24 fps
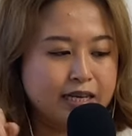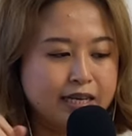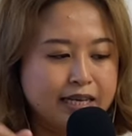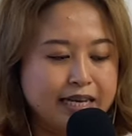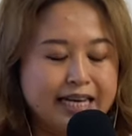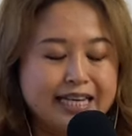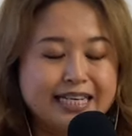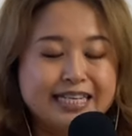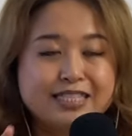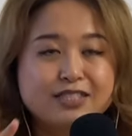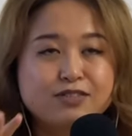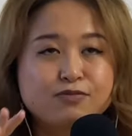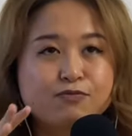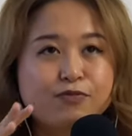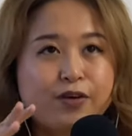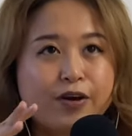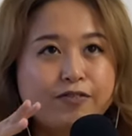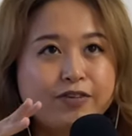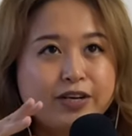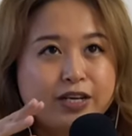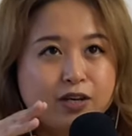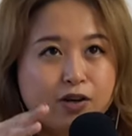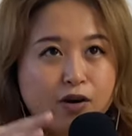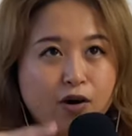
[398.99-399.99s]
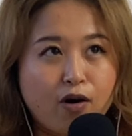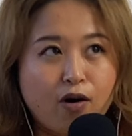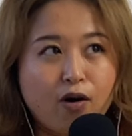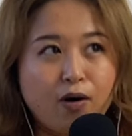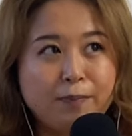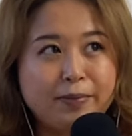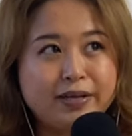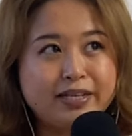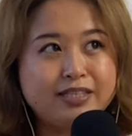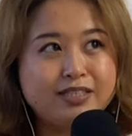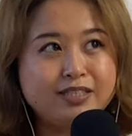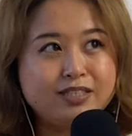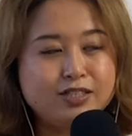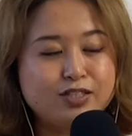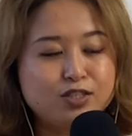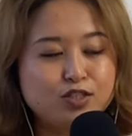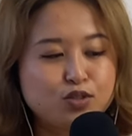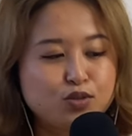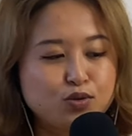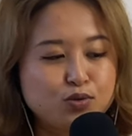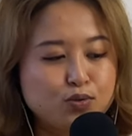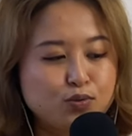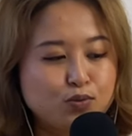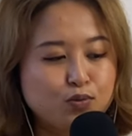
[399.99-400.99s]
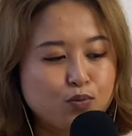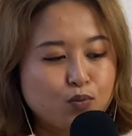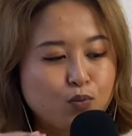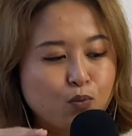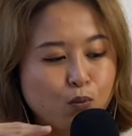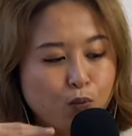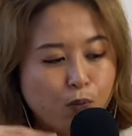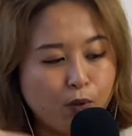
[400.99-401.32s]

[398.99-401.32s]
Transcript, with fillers: it is very common to